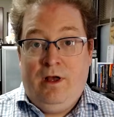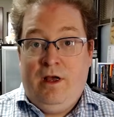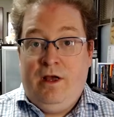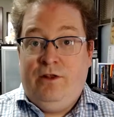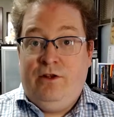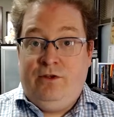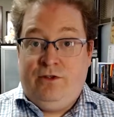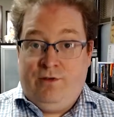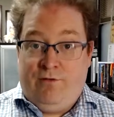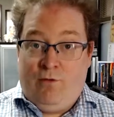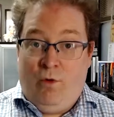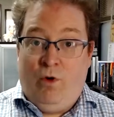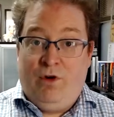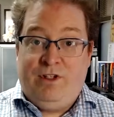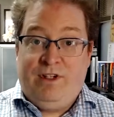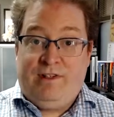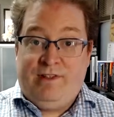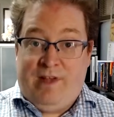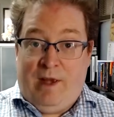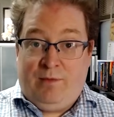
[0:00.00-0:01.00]
There's, of course,
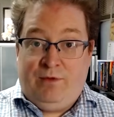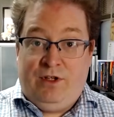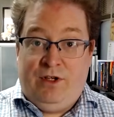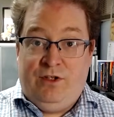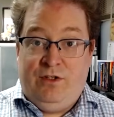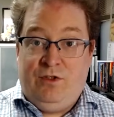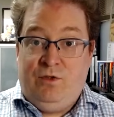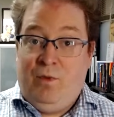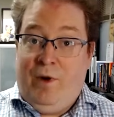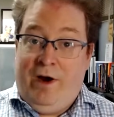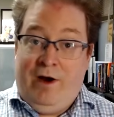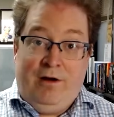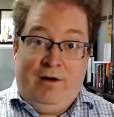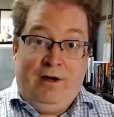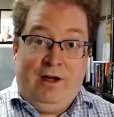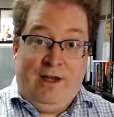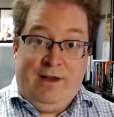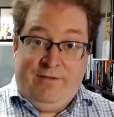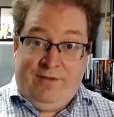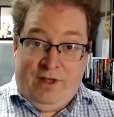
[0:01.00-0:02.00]
exceptions
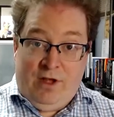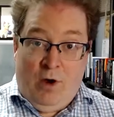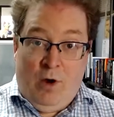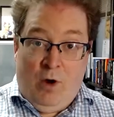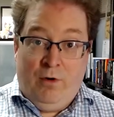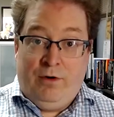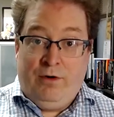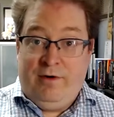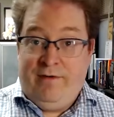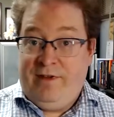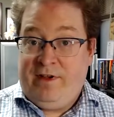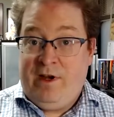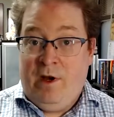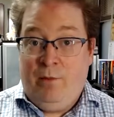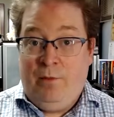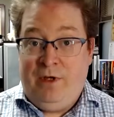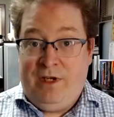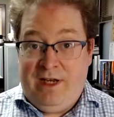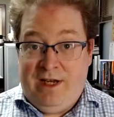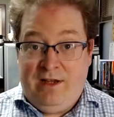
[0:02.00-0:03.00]
where if the owner of the
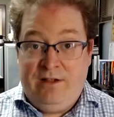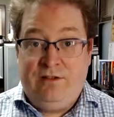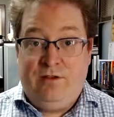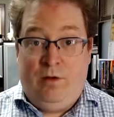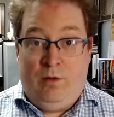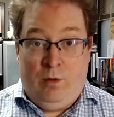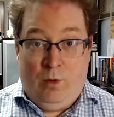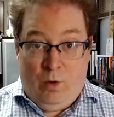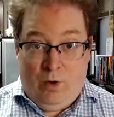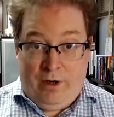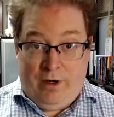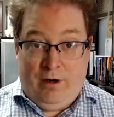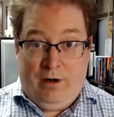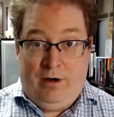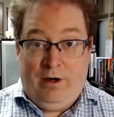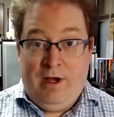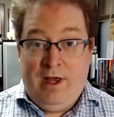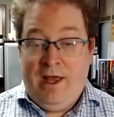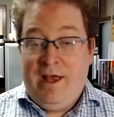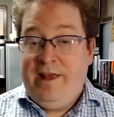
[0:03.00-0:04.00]
company is a lawyer,
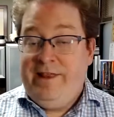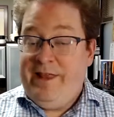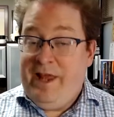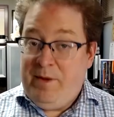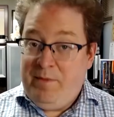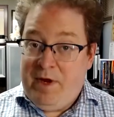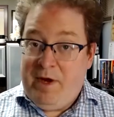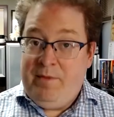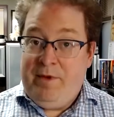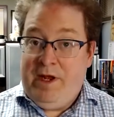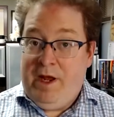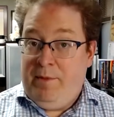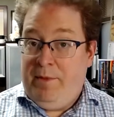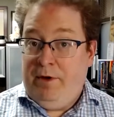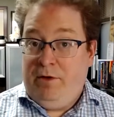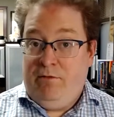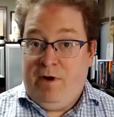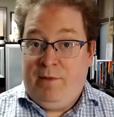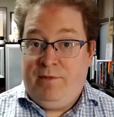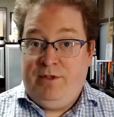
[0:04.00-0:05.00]
they may be able
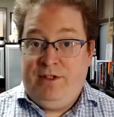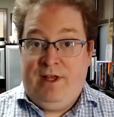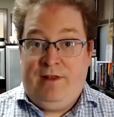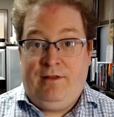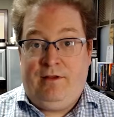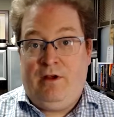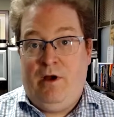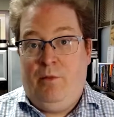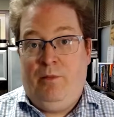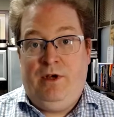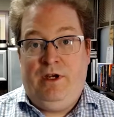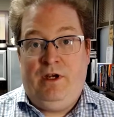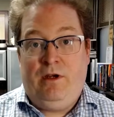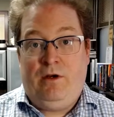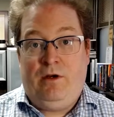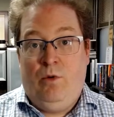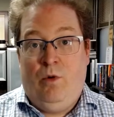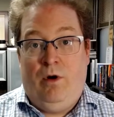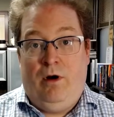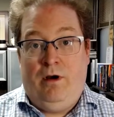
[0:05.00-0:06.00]
to represent the company in
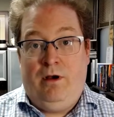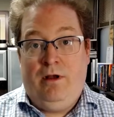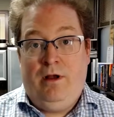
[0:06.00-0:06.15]
court.